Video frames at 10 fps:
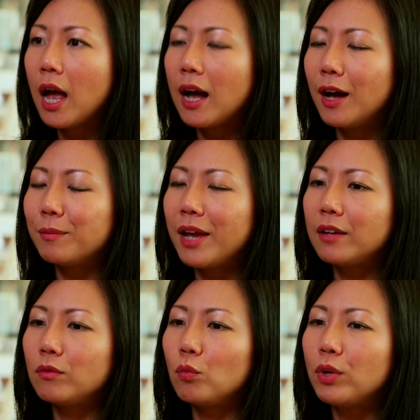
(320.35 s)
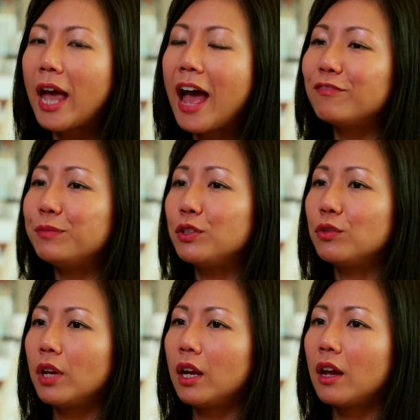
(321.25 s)
And we have been
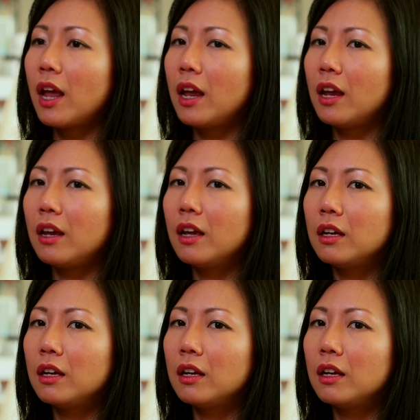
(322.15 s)
doing a